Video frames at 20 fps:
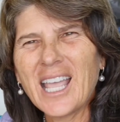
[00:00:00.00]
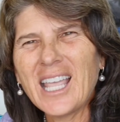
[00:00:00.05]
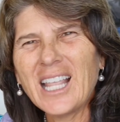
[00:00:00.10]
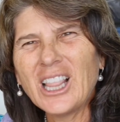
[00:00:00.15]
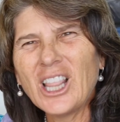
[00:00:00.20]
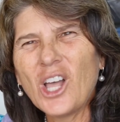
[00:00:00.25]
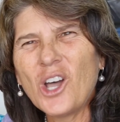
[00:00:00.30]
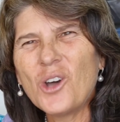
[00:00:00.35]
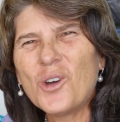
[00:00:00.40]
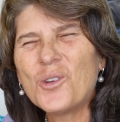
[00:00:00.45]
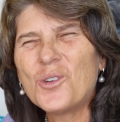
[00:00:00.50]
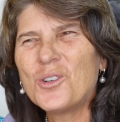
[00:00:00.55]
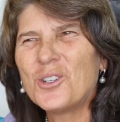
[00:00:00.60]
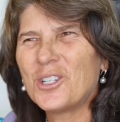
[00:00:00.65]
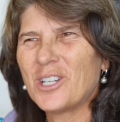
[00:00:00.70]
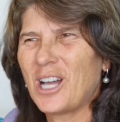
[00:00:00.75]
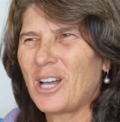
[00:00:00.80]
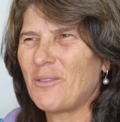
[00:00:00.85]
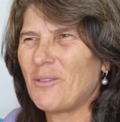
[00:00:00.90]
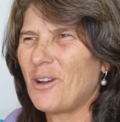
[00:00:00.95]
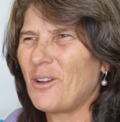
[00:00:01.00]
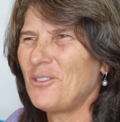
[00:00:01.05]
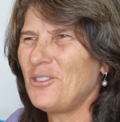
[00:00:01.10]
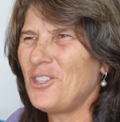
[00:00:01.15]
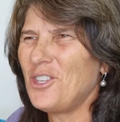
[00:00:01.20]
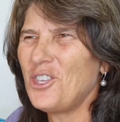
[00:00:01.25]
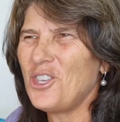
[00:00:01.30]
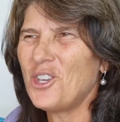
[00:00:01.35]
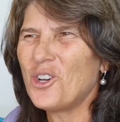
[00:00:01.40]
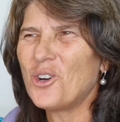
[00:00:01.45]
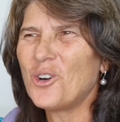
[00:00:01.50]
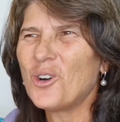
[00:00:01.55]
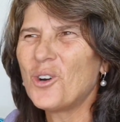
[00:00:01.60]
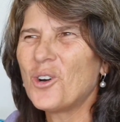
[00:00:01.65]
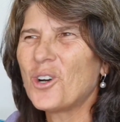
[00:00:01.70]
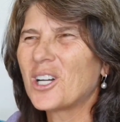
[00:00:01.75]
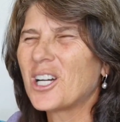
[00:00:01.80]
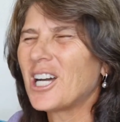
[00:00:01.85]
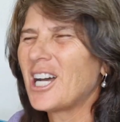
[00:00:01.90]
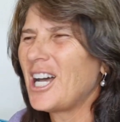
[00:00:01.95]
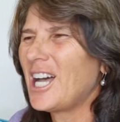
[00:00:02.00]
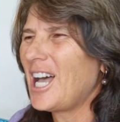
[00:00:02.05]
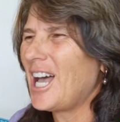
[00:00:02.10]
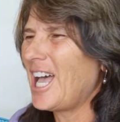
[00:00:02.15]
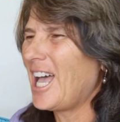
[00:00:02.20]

day long around New York